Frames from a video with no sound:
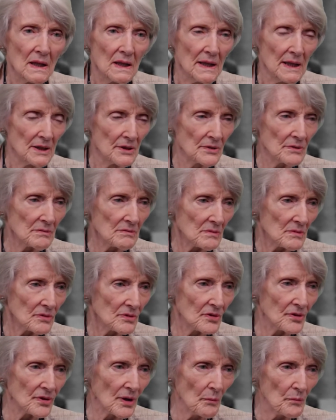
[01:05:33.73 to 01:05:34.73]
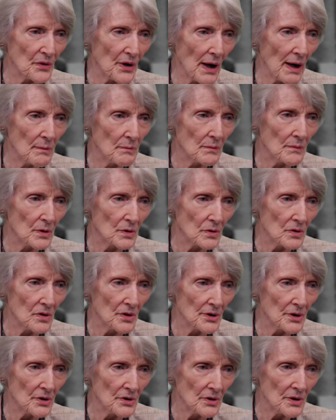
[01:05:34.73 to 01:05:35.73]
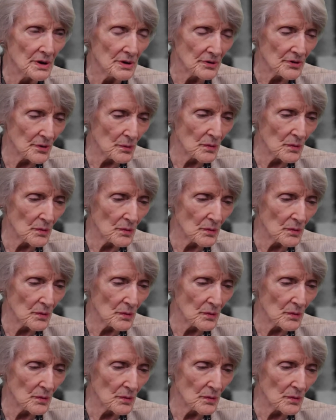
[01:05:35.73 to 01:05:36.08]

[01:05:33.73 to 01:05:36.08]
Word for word: in sometime earlier in